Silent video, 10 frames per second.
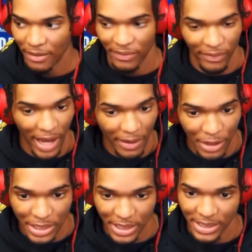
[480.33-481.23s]
5
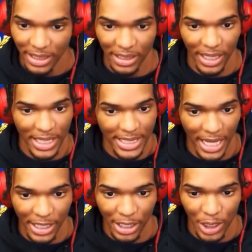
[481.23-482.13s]
years into the league,
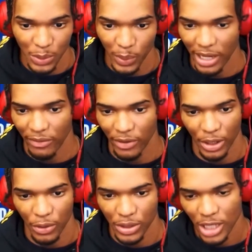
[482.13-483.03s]
10 years, whatever. You
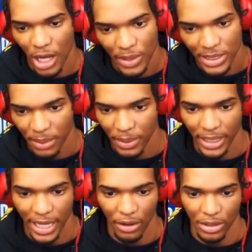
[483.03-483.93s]
know, there's always going to be
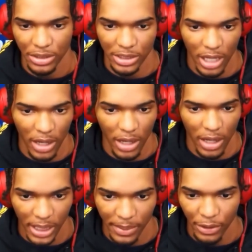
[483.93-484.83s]
doubters, there's always
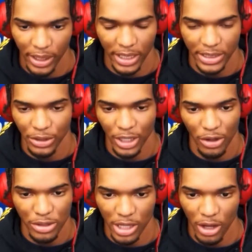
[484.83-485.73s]
going to be critics, you
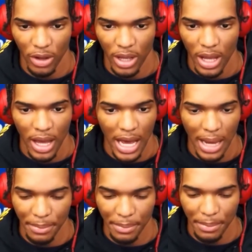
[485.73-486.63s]
know. So
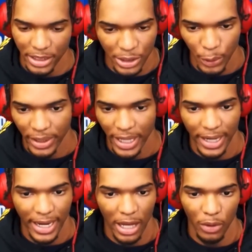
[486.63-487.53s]
I'm kind of just tuning
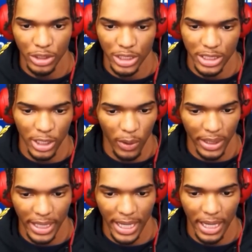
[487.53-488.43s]
that out, just
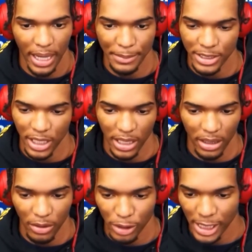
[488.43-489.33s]
knowing that I'm just going
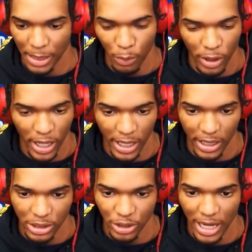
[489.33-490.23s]
to keep working
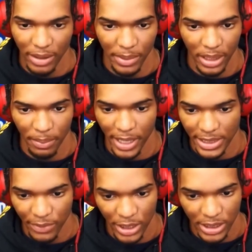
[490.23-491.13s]
and strive to be the
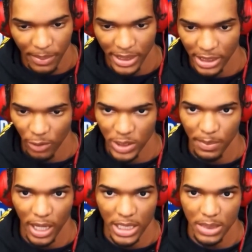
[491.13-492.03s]
best version of myself as
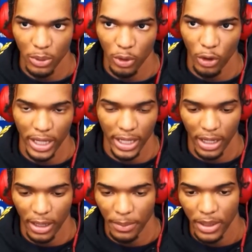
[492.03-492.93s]
possible, and
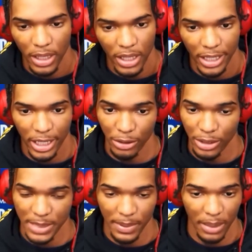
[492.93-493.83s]
you know,
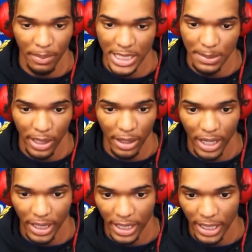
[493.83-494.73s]
just be the best player
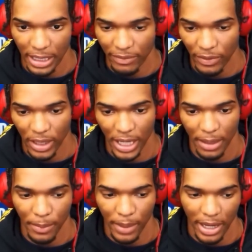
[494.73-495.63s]
I can. I feel like
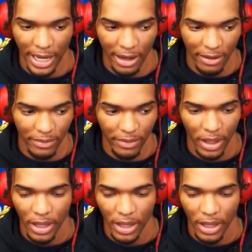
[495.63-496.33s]
I have